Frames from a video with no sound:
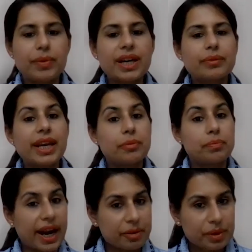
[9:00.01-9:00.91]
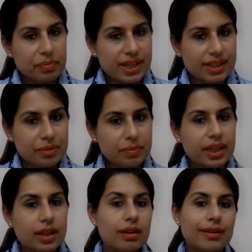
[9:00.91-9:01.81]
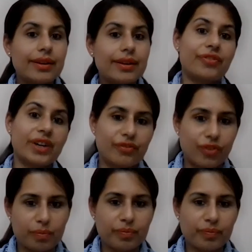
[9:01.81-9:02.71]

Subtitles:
but it might be present but in a different form.